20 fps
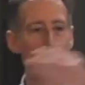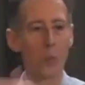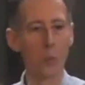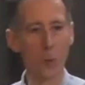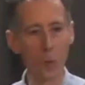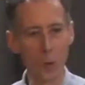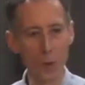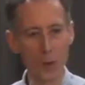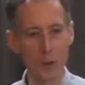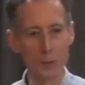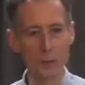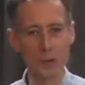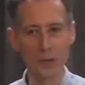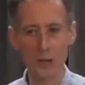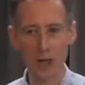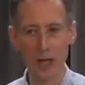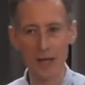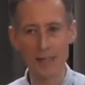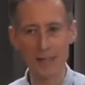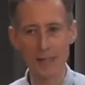warder was
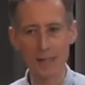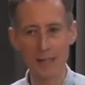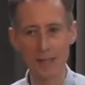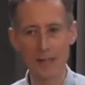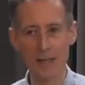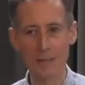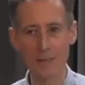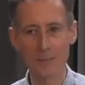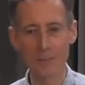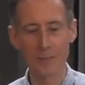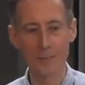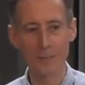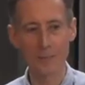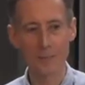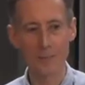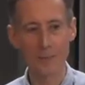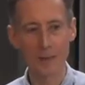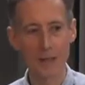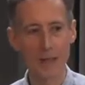chasing him.